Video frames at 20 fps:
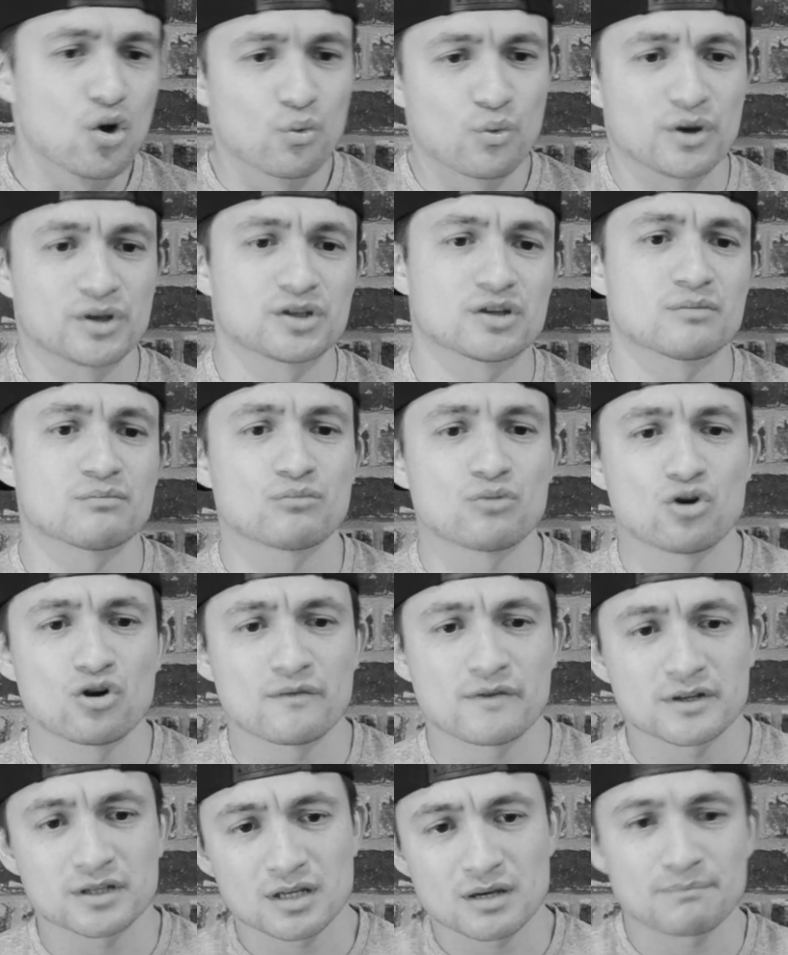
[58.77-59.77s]
When you're
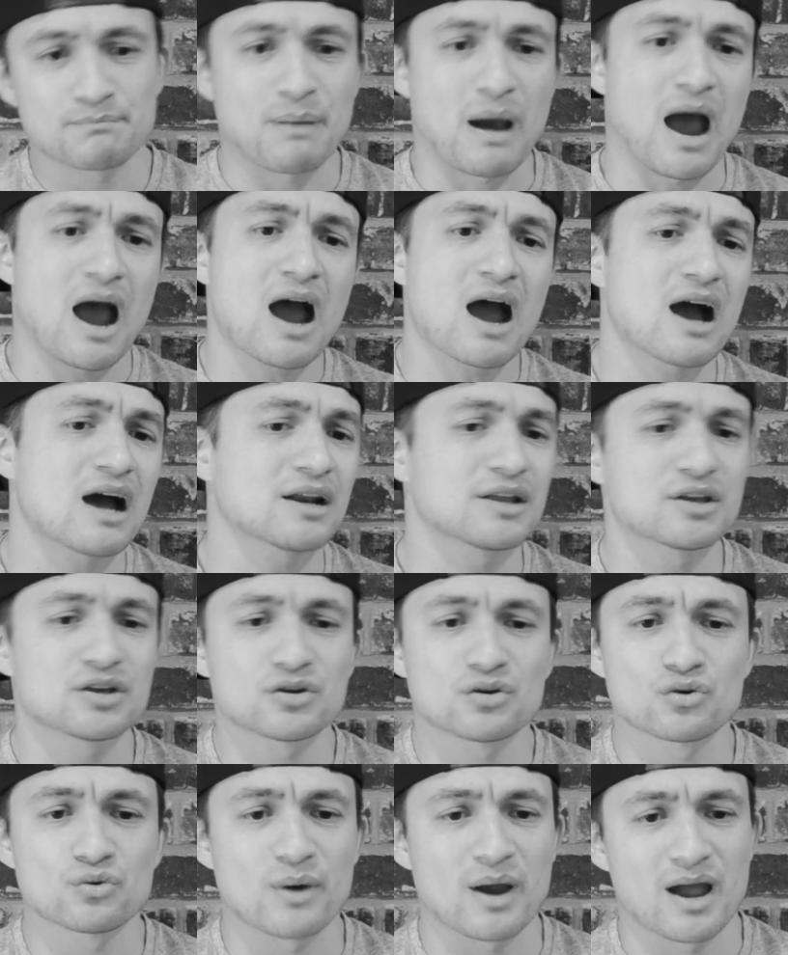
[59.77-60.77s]
moving your
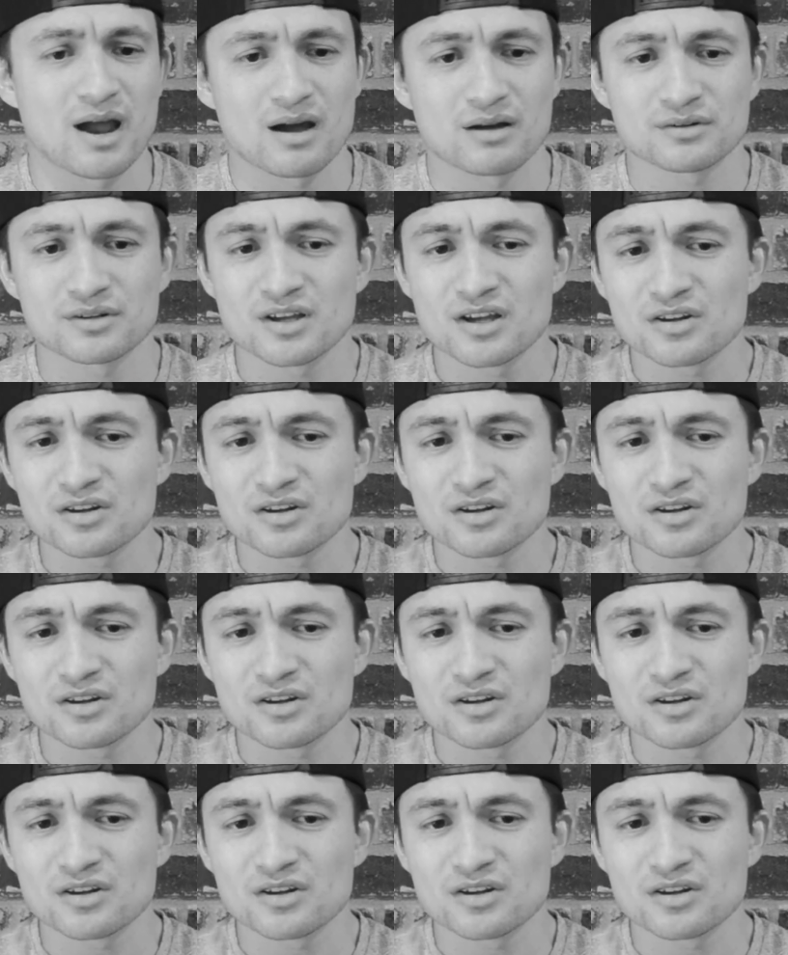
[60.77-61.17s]
body around